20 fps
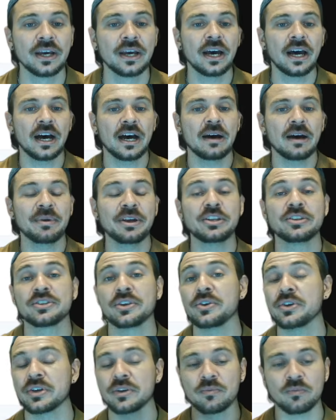And so
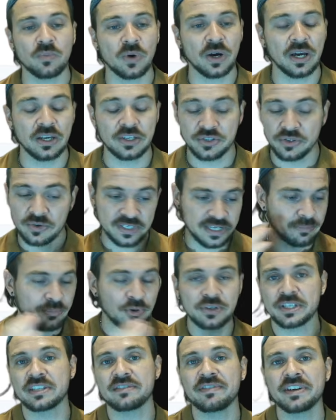you can, as soon as I
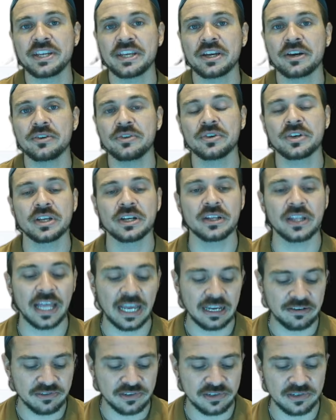post this video, you can
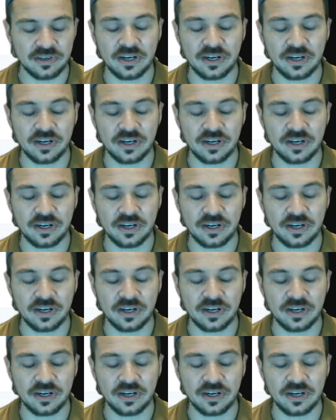live stream.